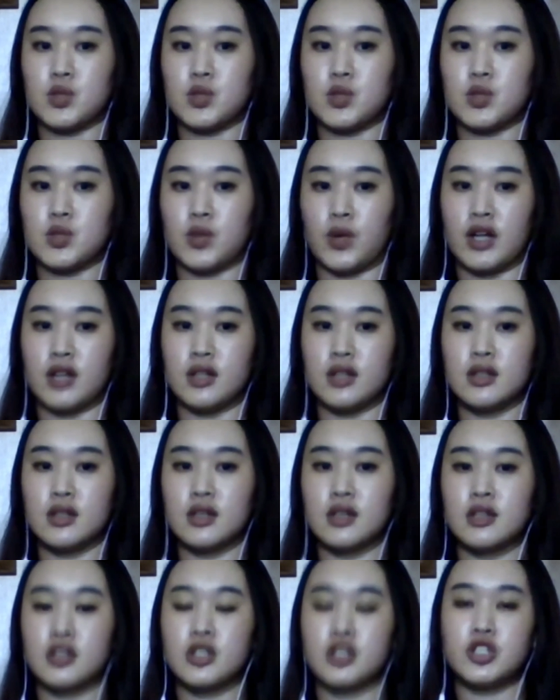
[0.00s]
well.
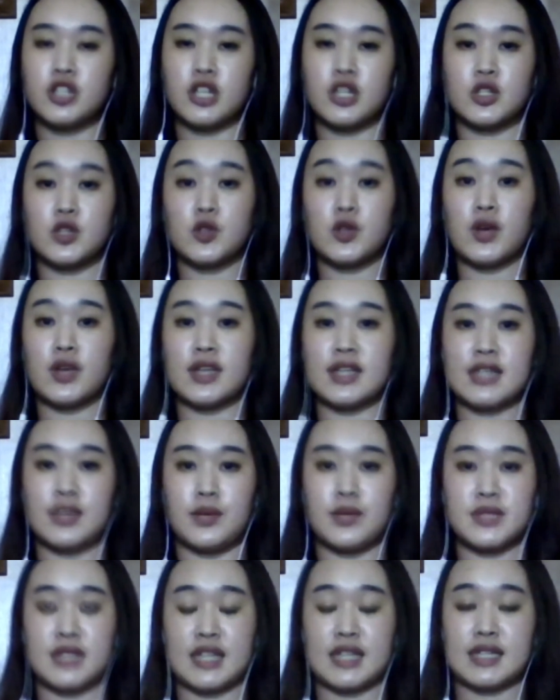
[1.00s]
She has also had some
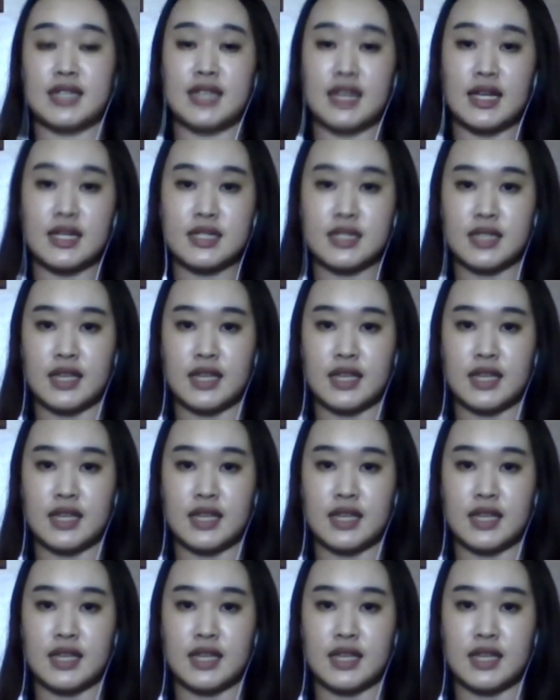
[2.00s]
success